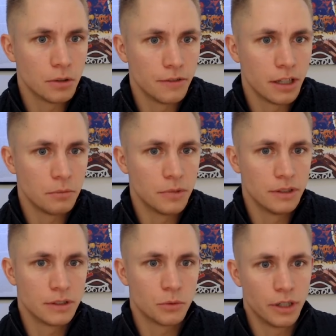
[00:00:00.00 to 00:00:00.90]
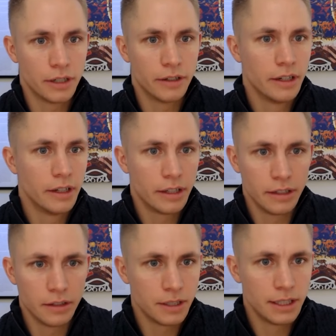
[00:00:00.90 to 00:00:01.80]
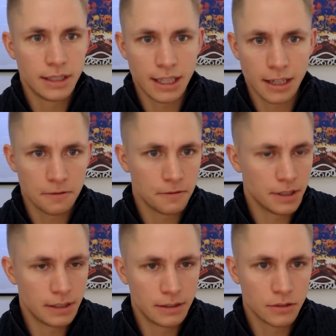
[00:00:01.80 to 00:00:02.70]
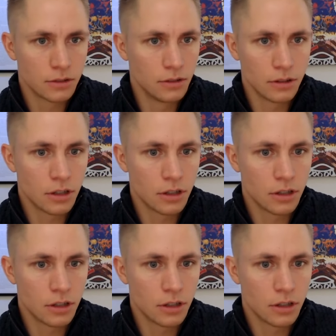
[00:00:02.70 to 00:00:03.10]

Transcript: developments where you know ETF and uh,